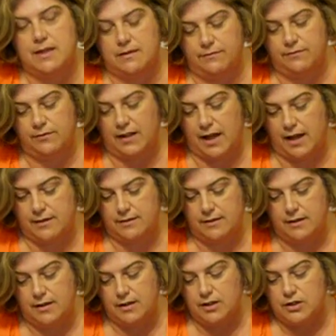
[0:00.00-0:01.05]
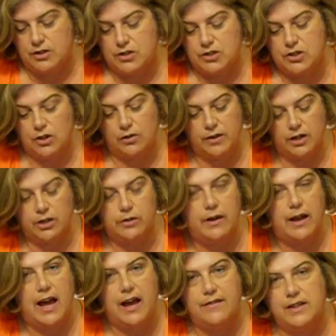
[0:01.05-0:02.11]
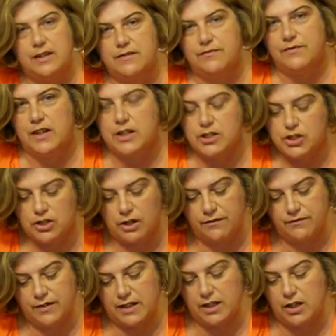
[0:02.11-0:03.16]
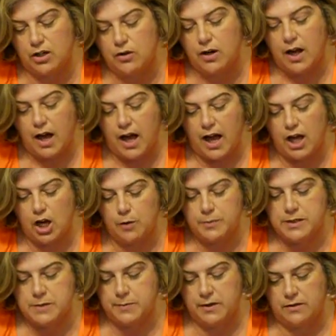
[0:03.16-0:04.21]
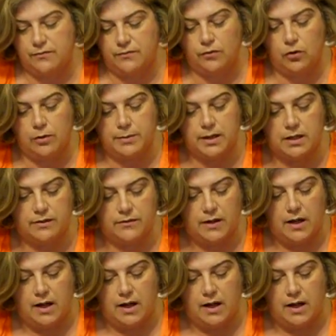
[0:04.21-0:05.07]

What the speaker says: them flat. So there you have it, very short video. I hope it's been informative.